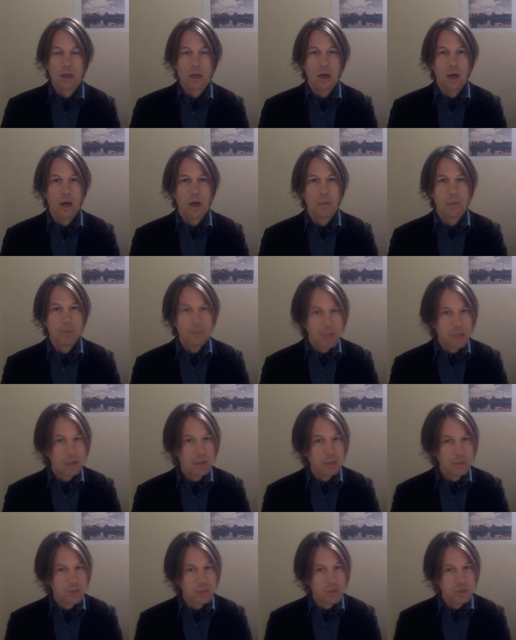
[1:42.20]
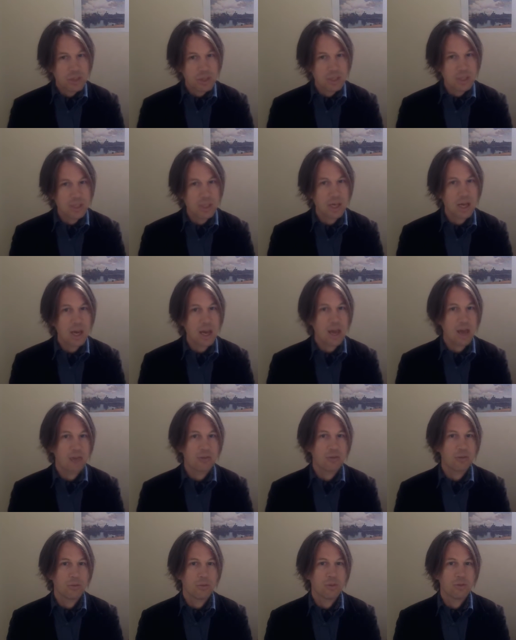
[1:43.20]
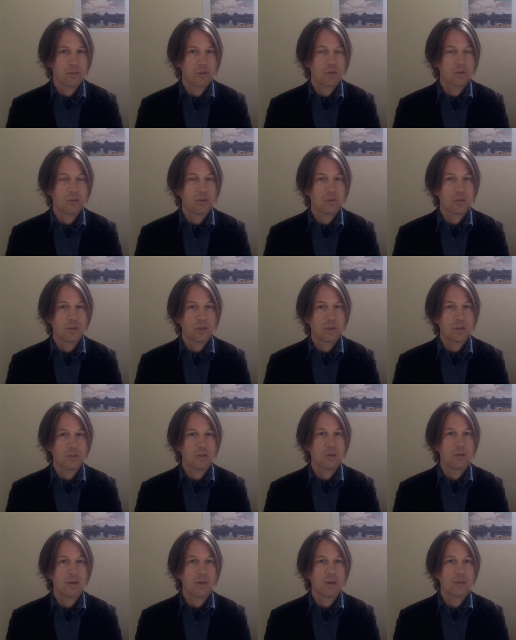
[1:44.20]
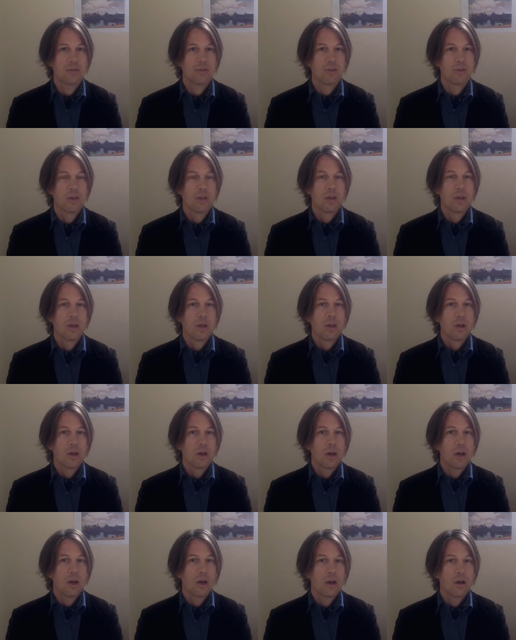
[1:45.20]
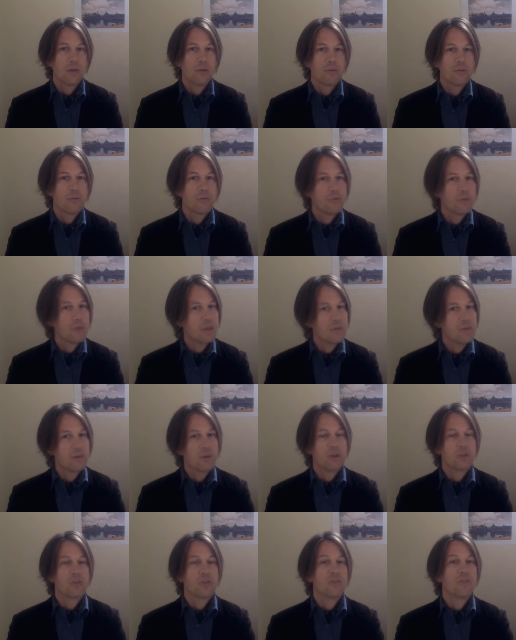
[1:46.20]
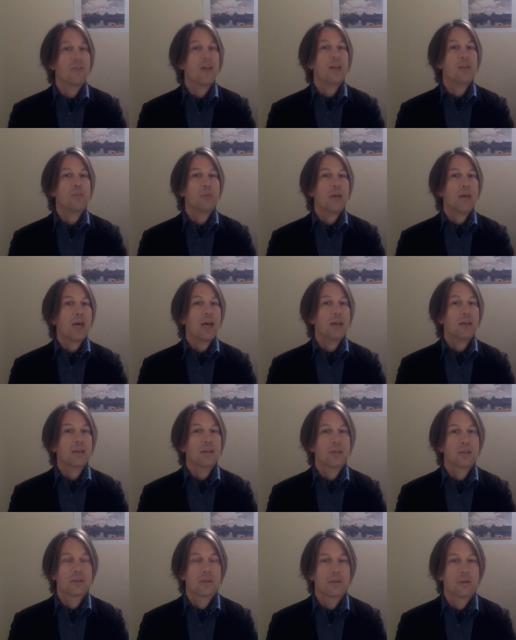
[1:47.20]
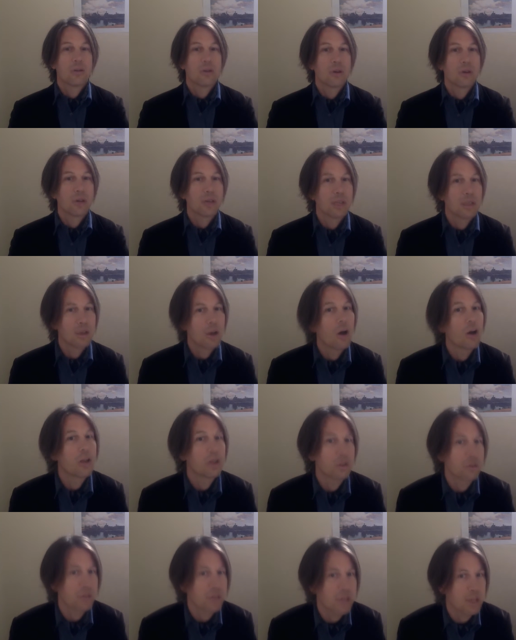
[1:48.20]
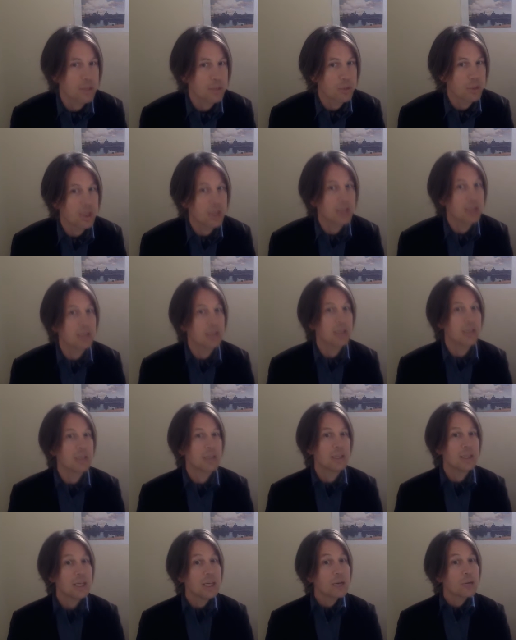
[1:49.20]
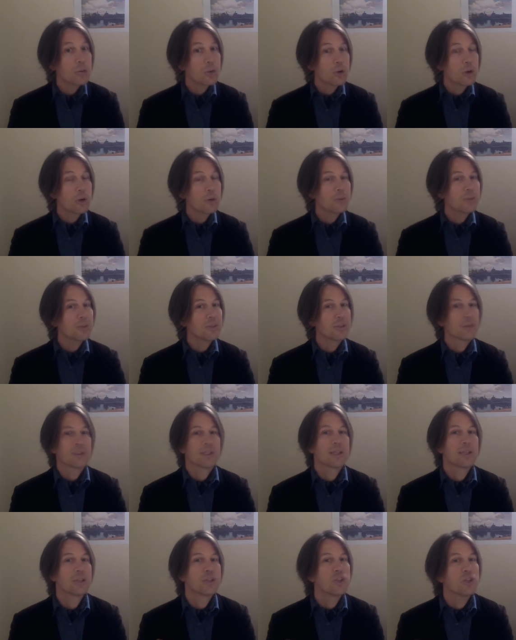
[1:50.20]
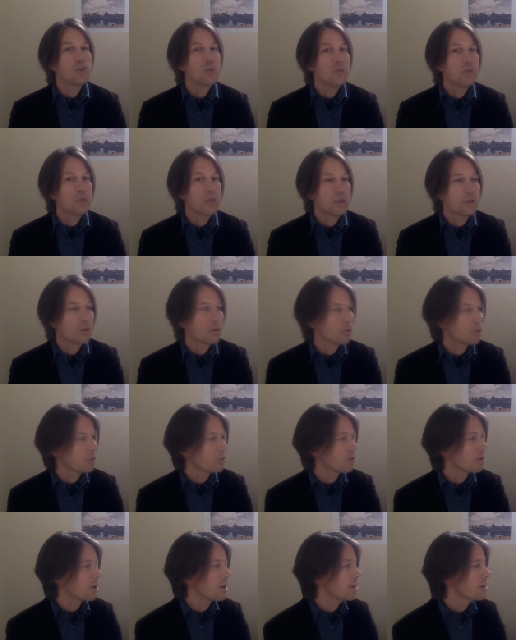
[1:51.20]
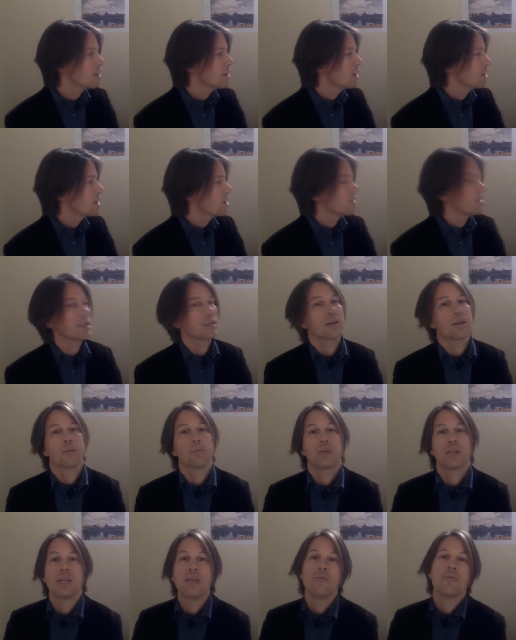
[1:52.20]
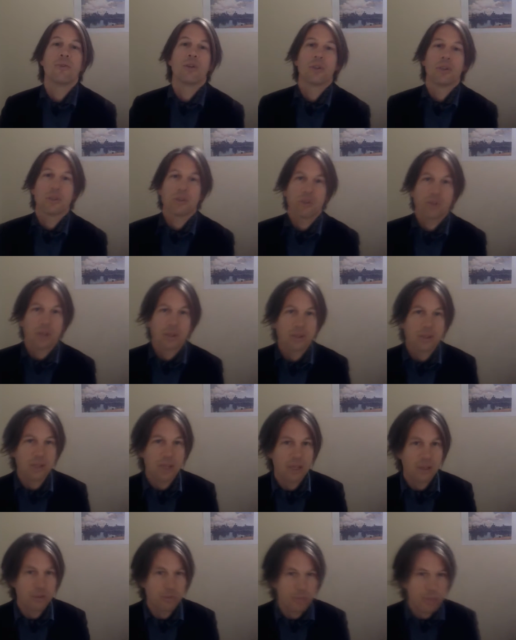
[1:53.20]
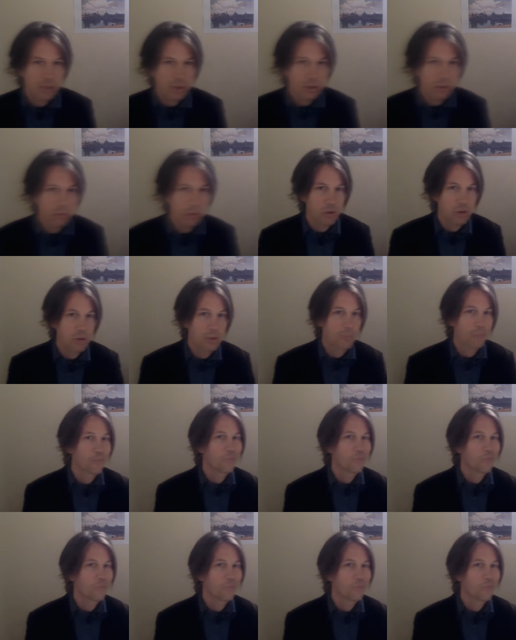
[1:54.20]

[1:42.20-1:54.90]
But mental imagery does not have to be voluntary. So when you have involuntary flashbacks, or in the auditory sense modalities, earworms, those little tunes that go through your head, that's going to be involuntary exercise of mental imagery.